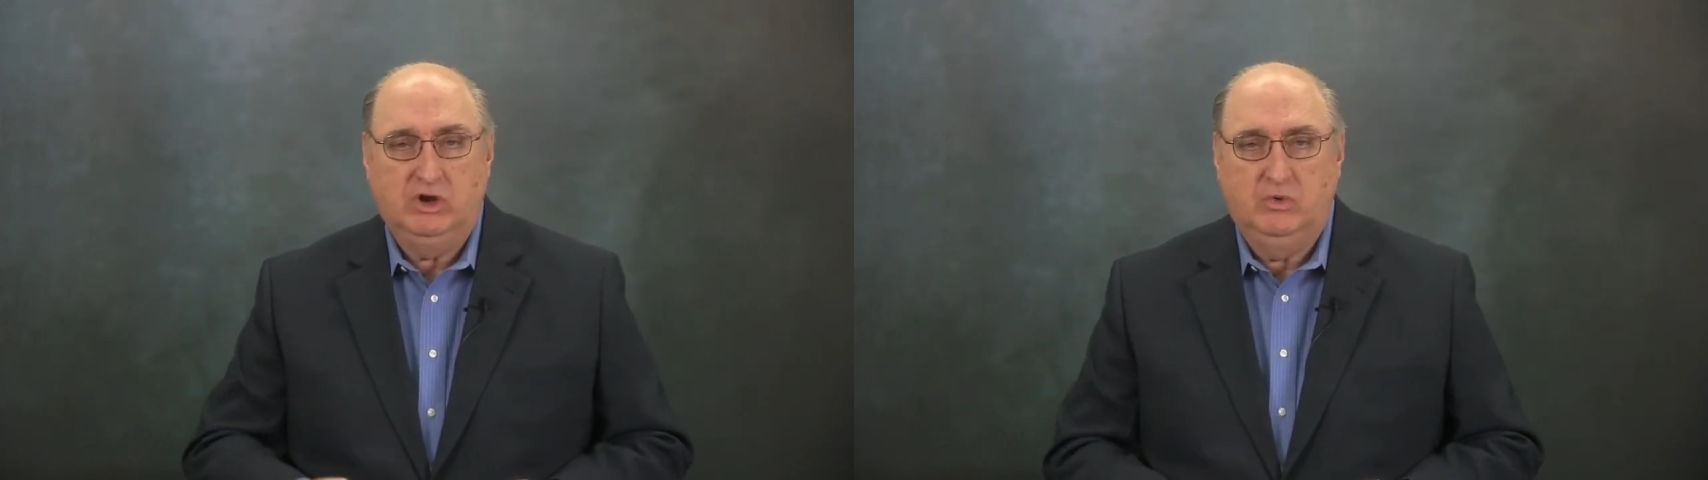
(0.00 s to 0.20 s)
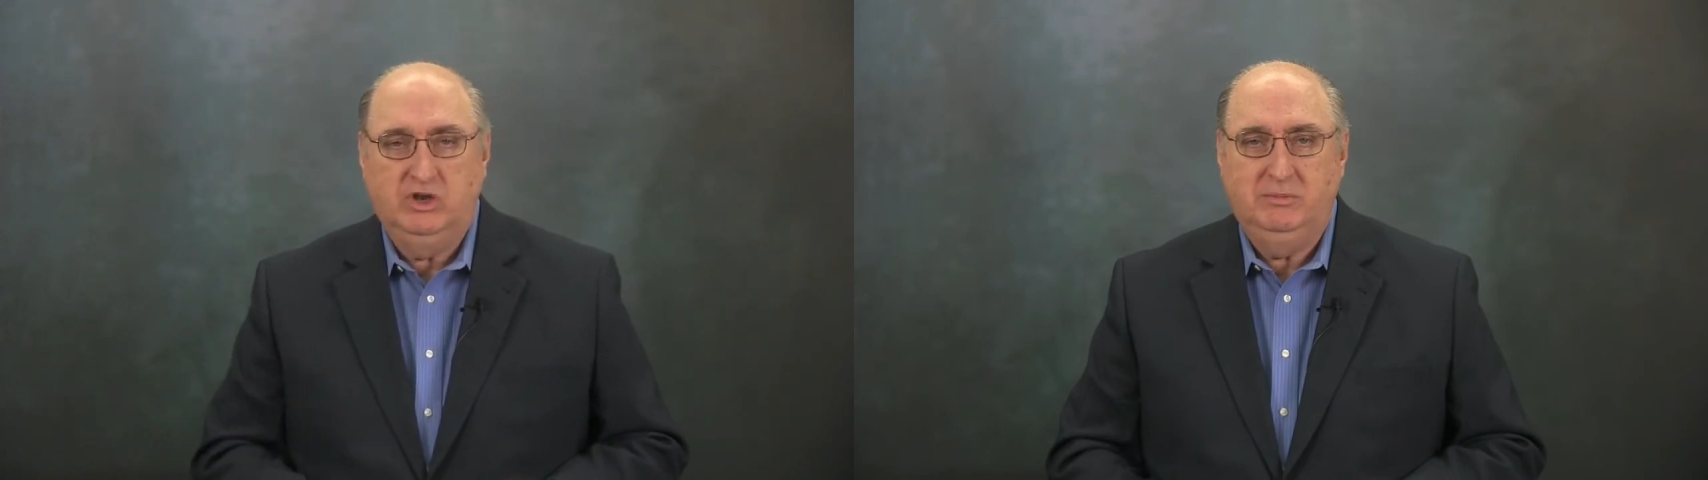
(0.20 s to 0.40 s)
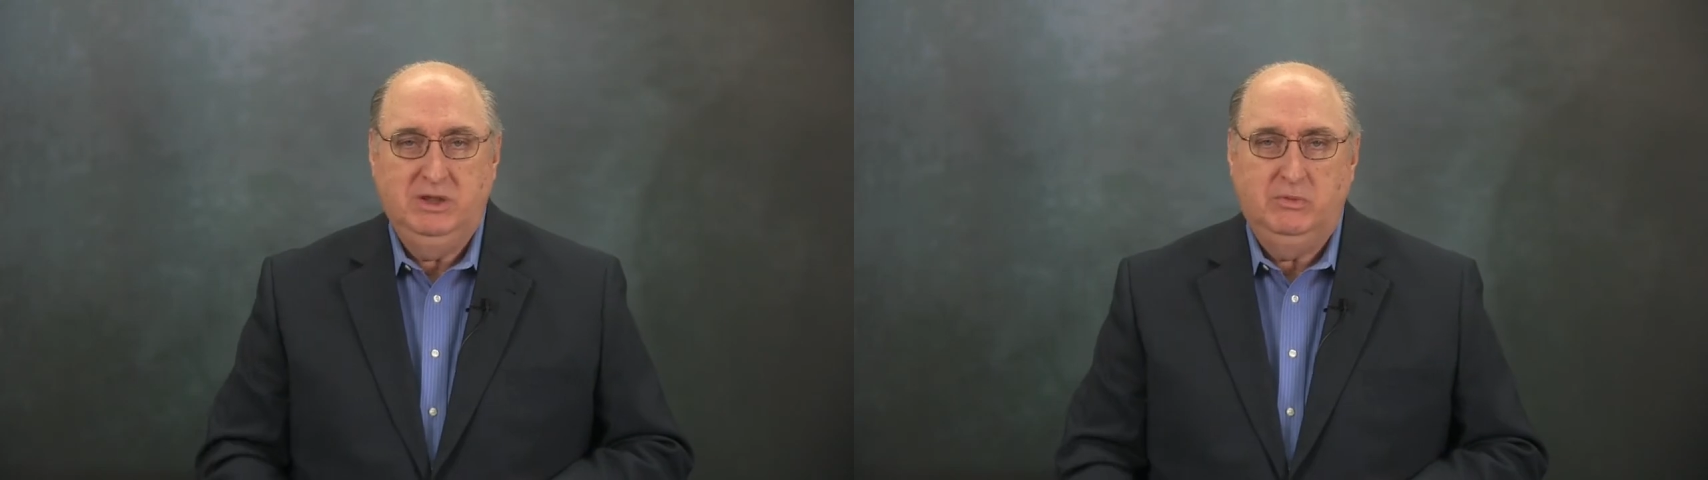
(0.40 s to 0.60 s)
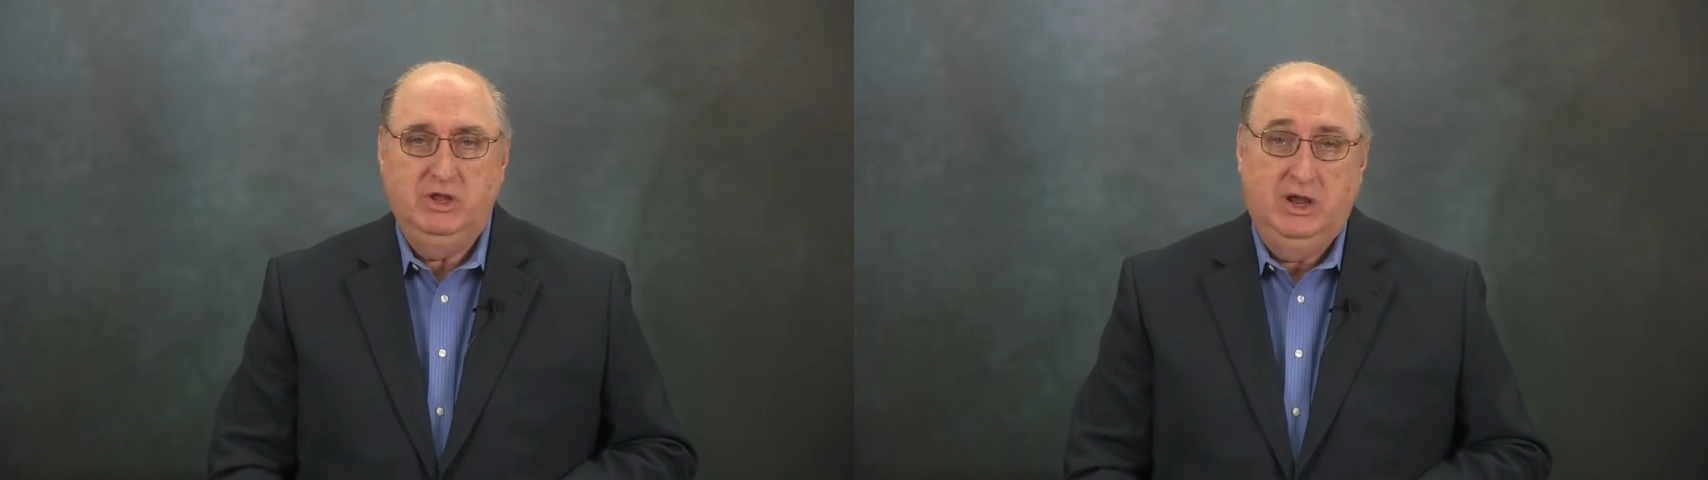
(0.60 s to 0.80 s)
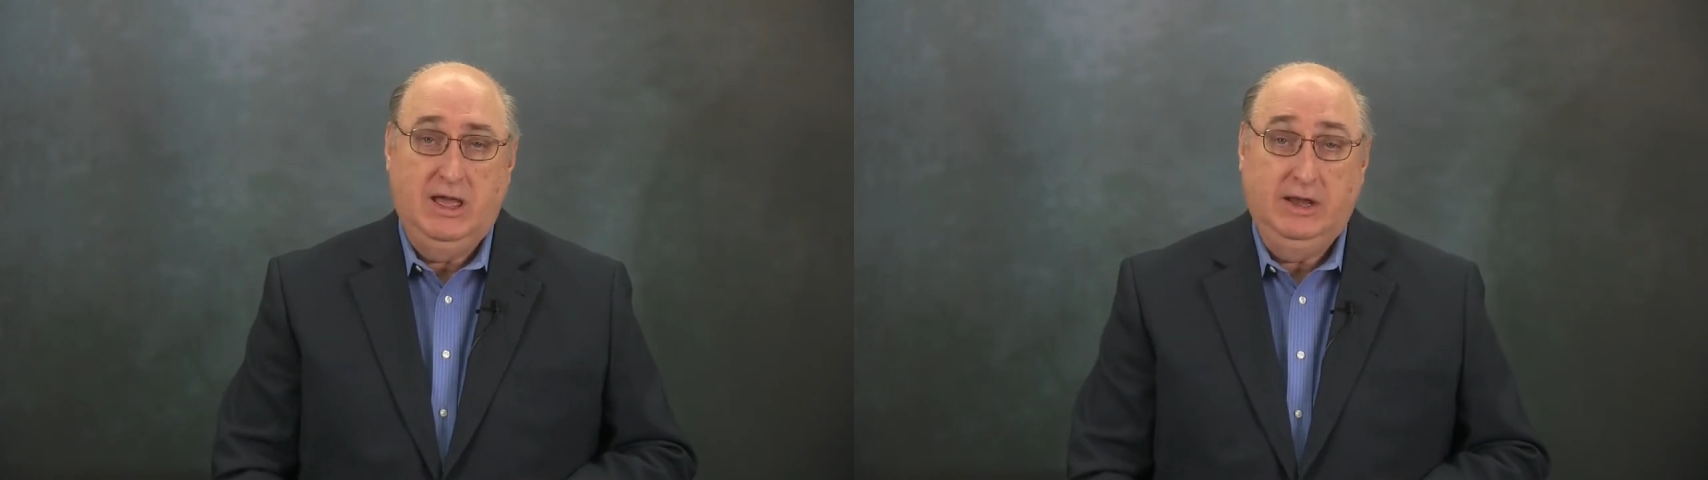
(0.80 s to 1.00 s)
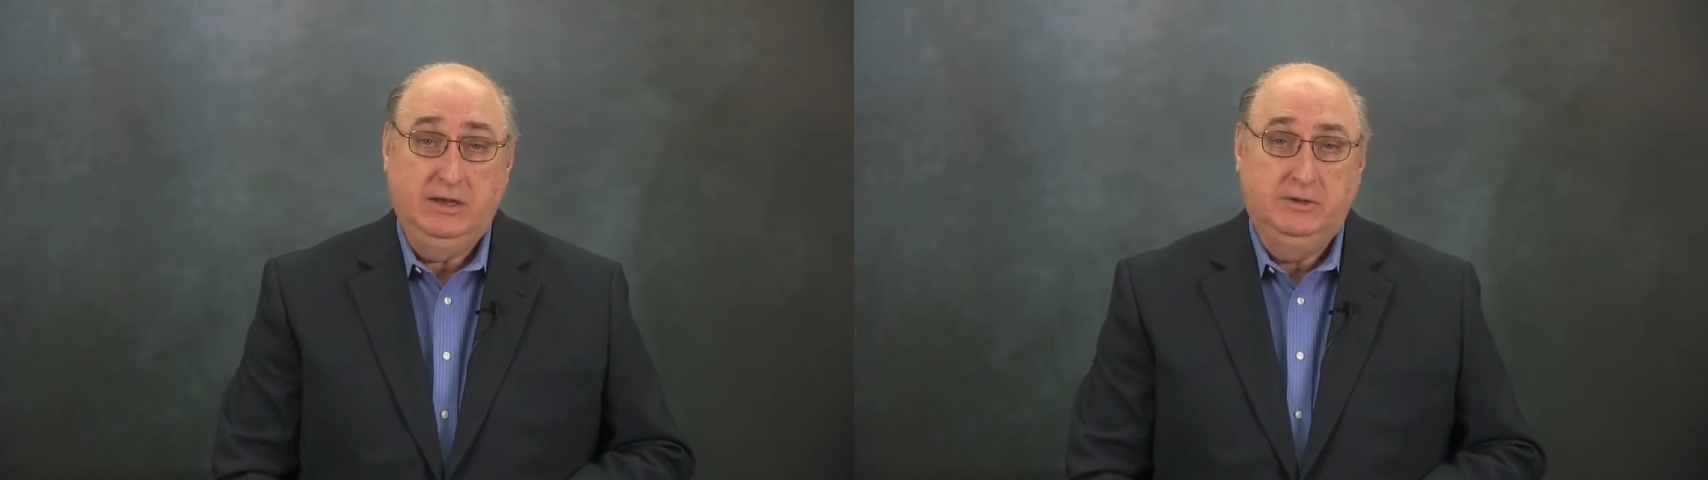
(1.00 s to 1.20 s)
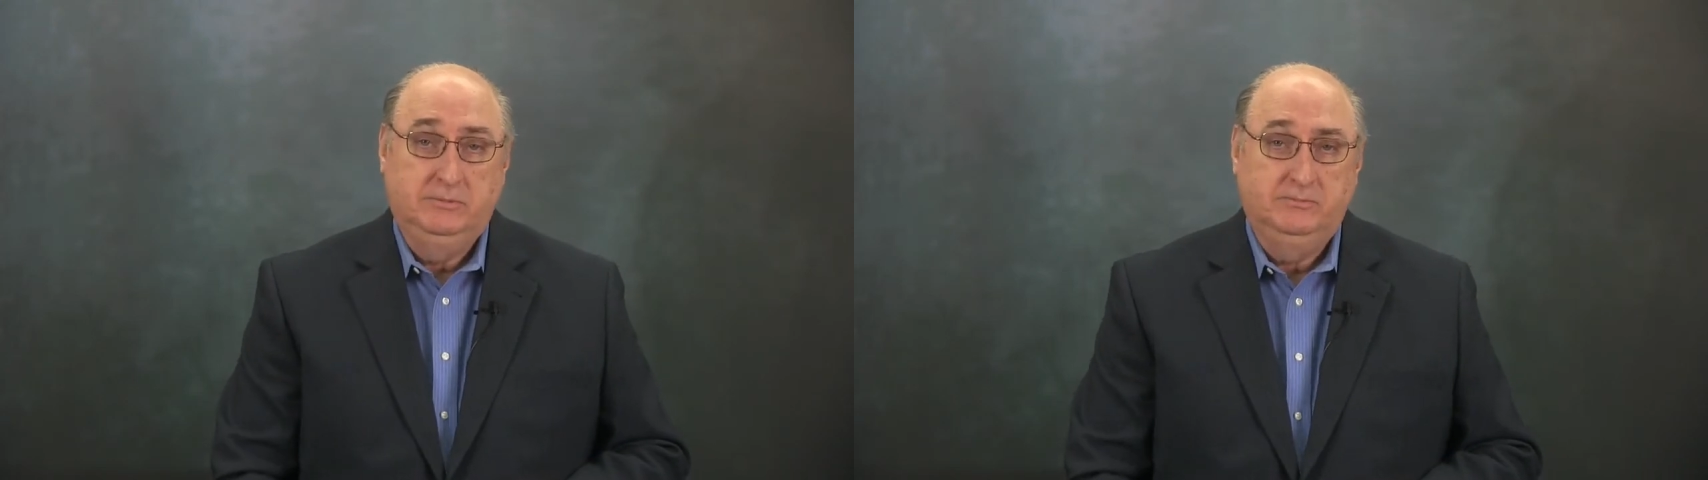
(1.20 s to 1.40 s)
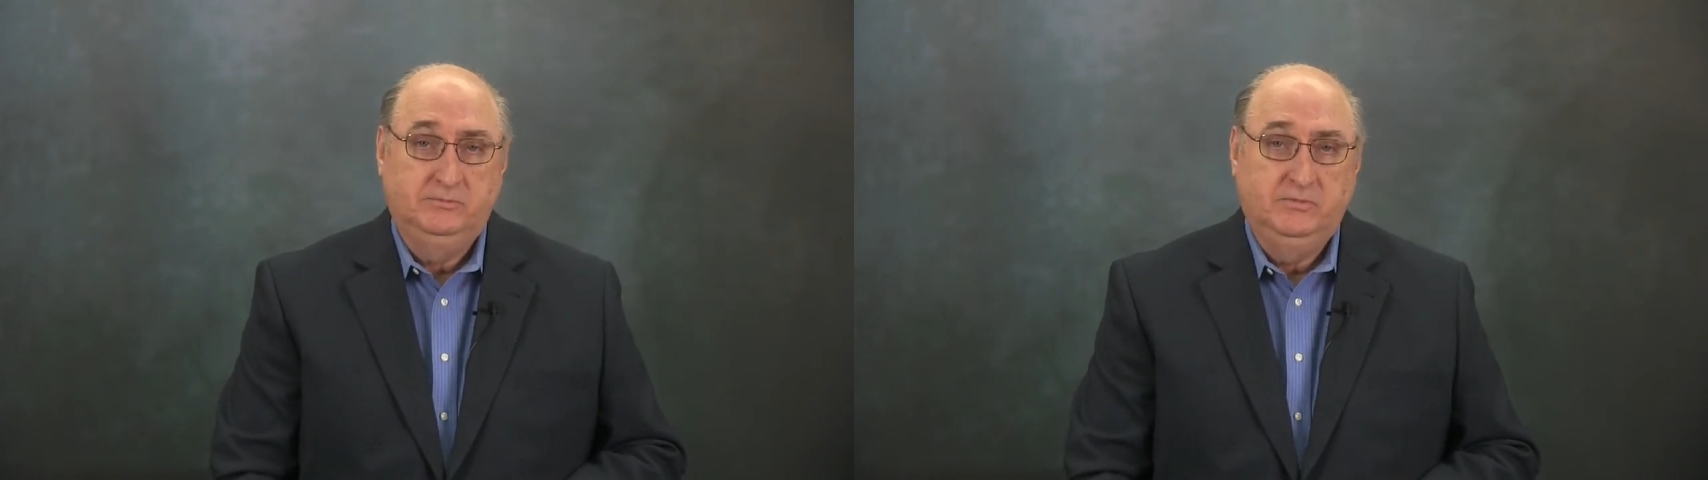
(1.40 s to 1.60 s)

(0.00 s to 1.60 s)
are going to be reunited.